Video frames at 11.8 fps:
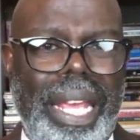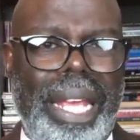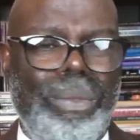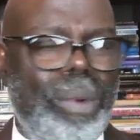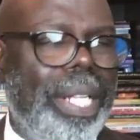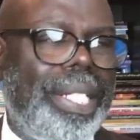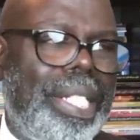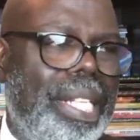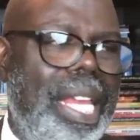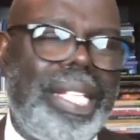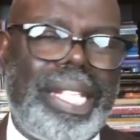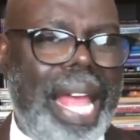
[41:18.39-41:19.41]
And once
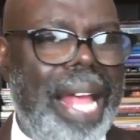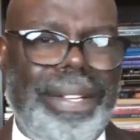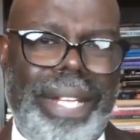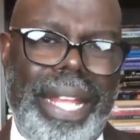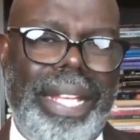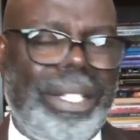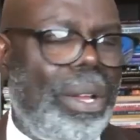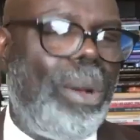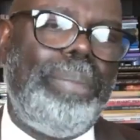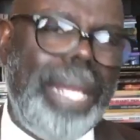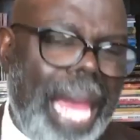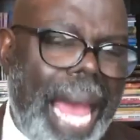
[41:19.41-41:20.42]
it gets out there, it's
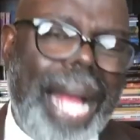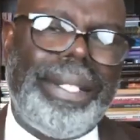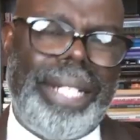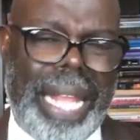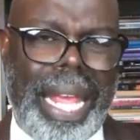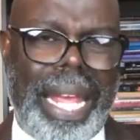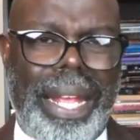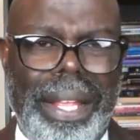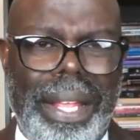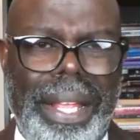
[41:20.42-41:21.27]
gonna be out there,